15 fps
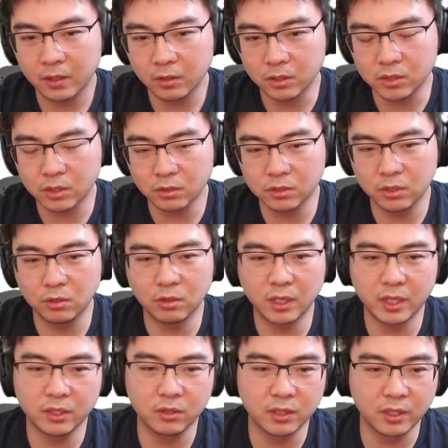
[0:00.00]
You just go to the
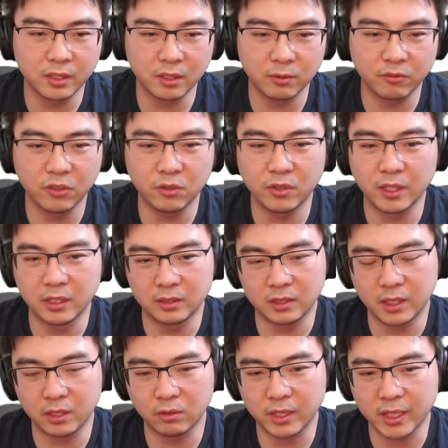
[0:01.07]
UI, you click on a few things,
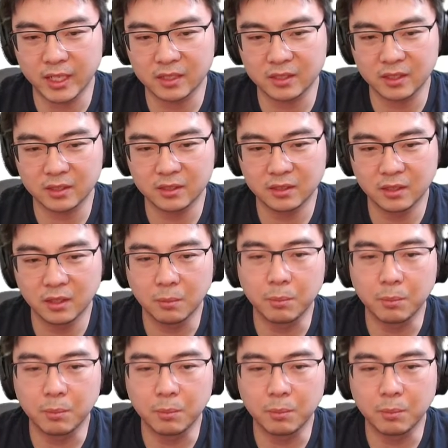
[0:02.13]
and you get access,